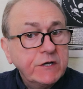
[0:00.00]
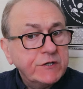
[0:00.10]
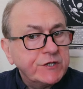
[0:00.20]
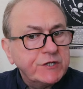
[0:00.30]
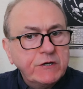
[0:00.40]

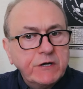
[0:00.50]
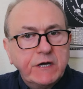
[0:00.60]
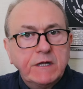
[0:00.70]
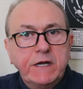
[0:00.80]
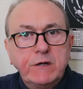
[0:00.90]

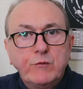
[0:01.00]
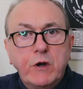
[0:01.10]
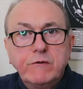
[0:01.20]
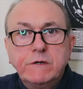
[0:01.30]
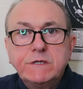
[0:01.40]
circulate
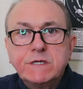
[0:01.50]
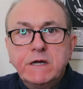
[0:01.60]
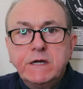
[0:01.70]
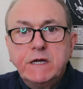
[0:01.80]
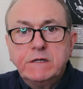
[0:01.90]
worries
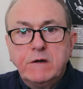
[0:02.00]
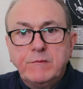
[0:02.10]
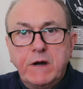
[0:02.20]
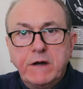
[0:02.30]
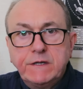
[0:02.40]
in our
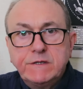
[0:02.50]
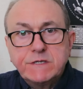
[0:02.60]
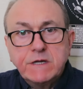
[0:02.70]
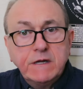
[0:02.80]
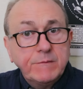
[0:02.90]
minds,